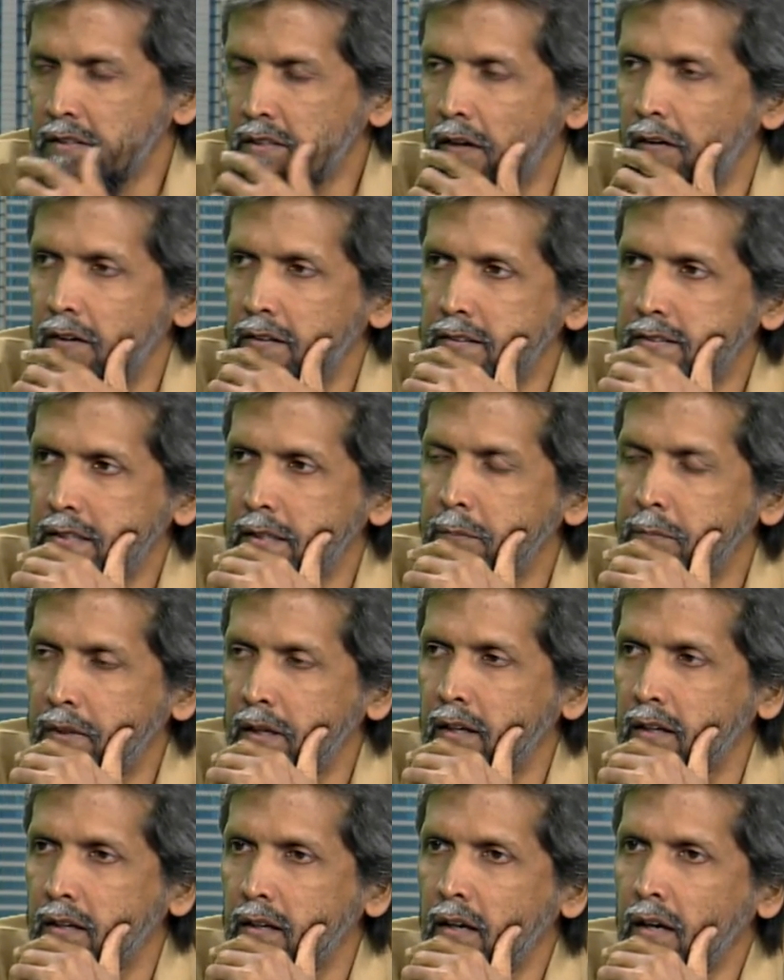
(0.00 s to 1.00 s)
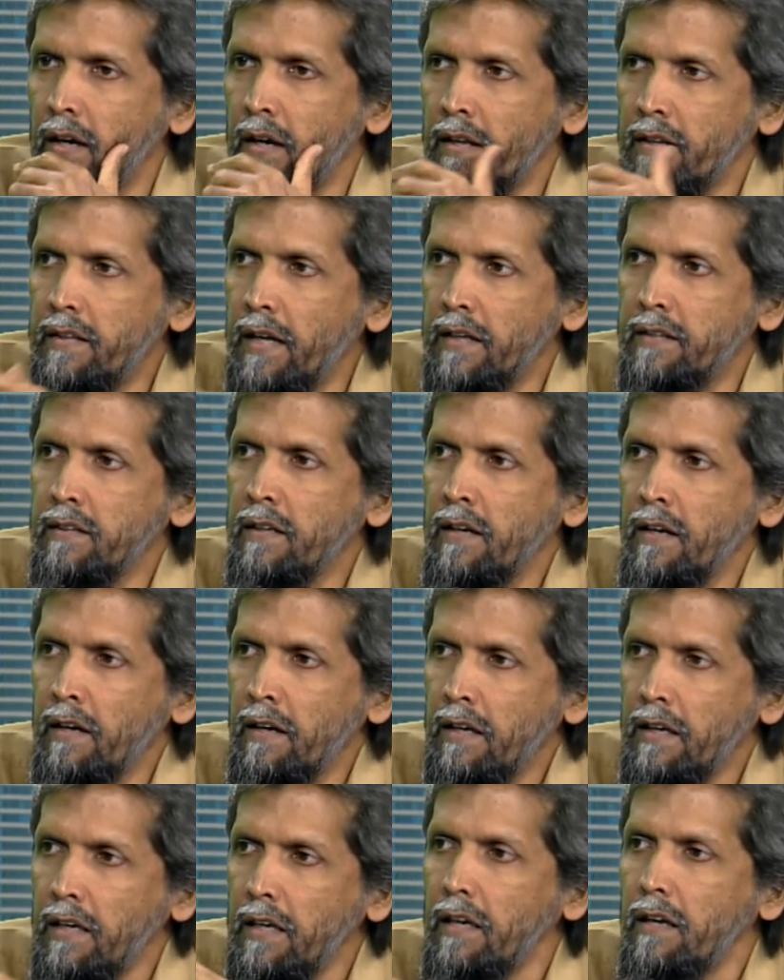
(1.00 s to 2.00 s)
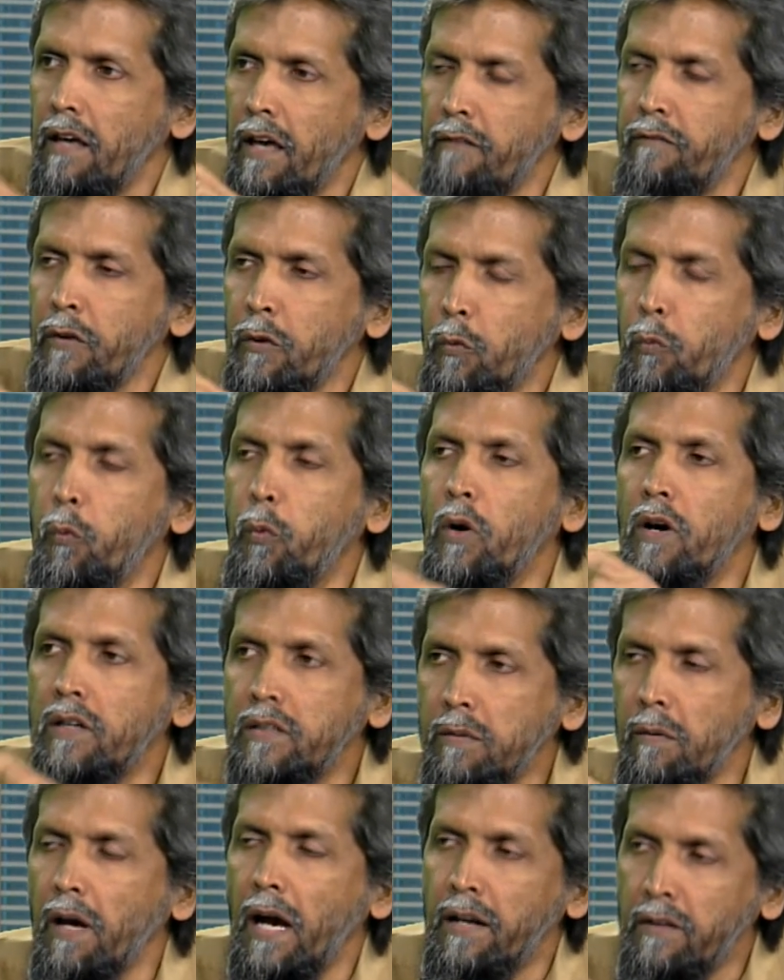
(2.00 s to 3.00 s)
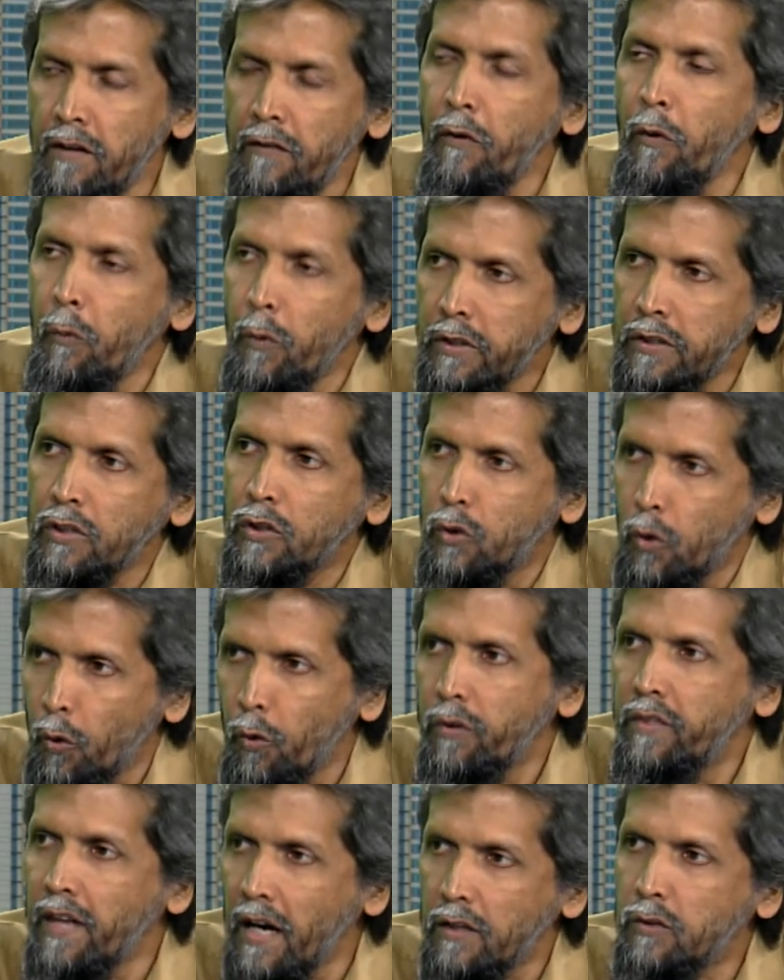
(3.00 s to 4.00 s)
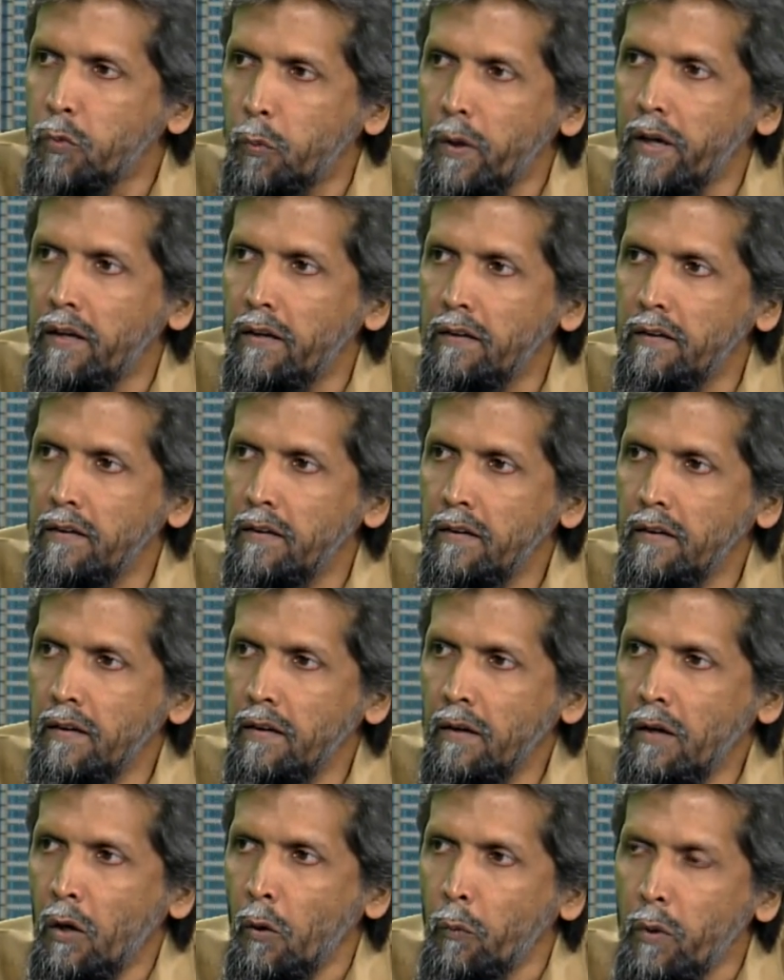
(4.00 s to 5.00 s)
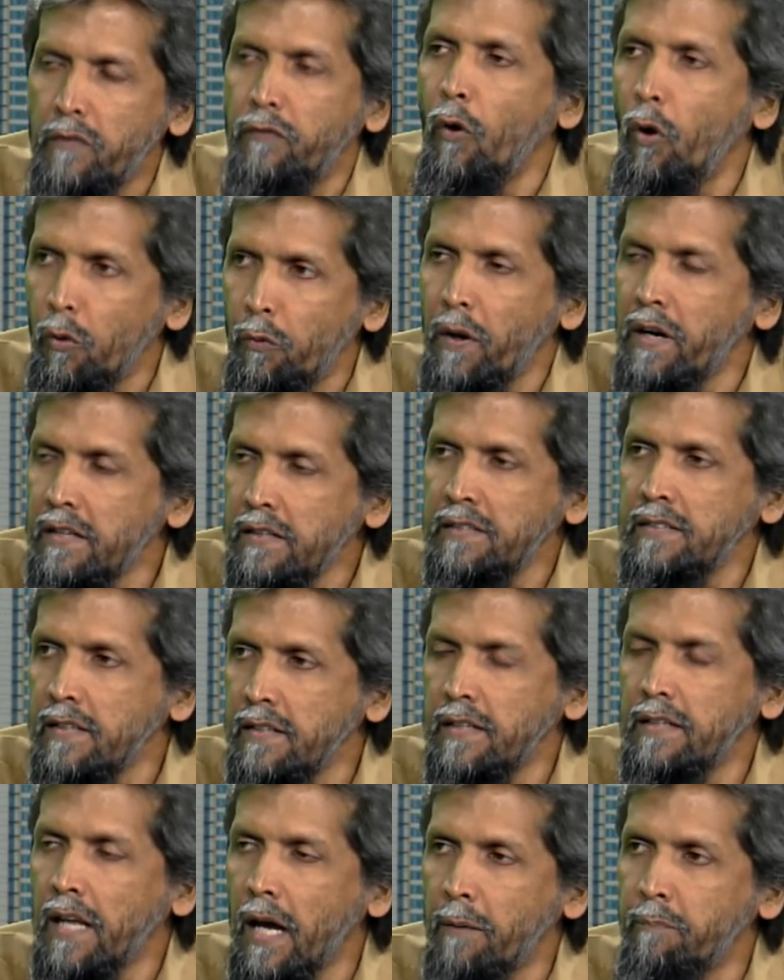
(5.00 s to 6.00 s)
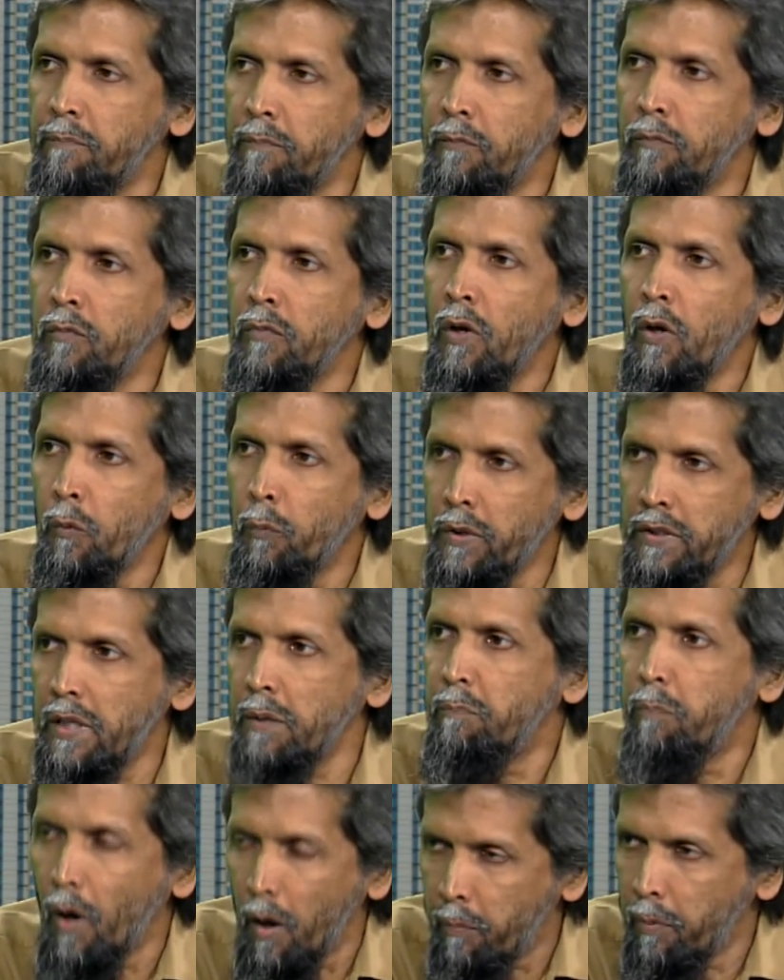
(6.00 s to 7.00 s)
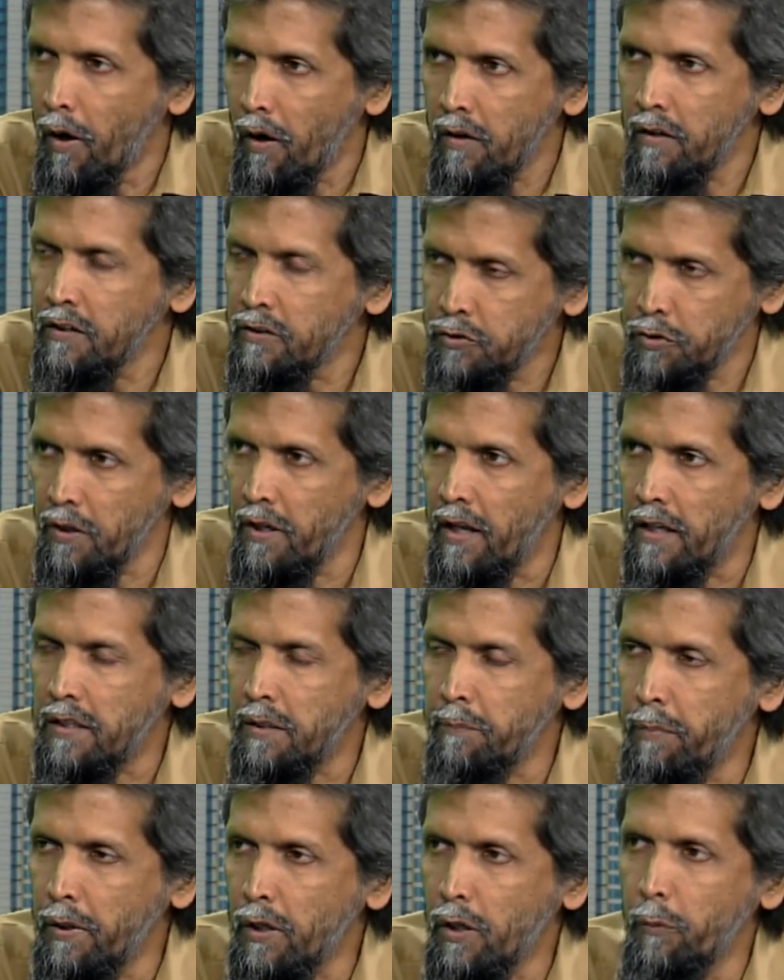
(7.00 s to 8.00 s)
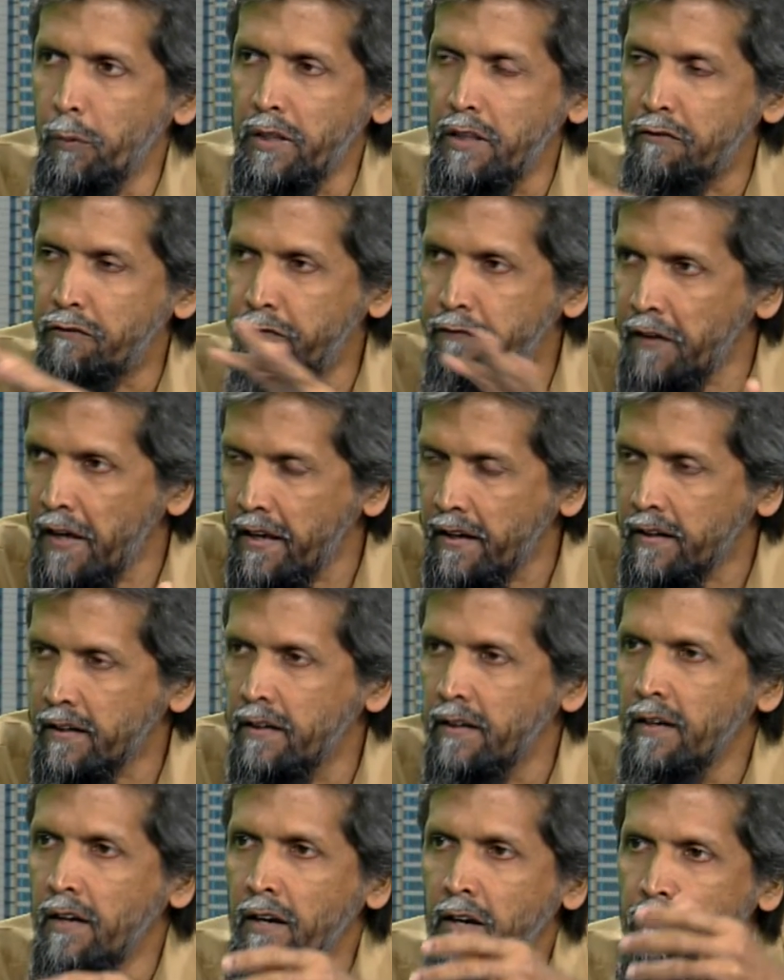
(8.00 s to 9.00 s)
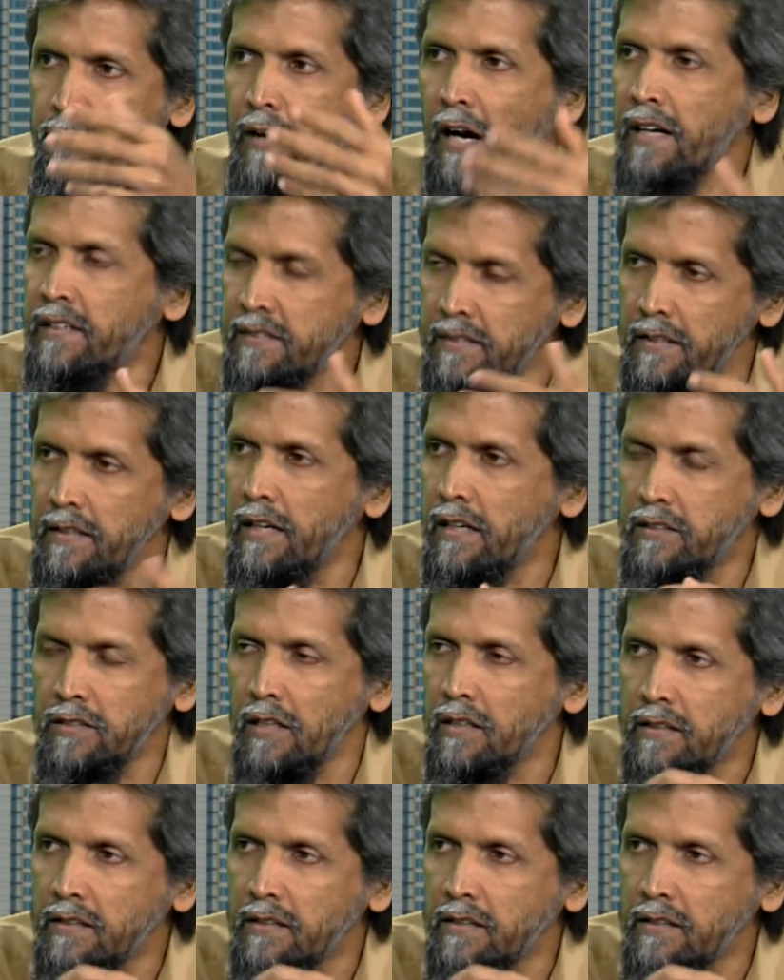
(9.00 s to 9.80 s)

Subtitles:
Charan the same thing, that if it were to go that way, we've already seen it happen with the bubble in Trinidad and Tobago, with the fake vaccination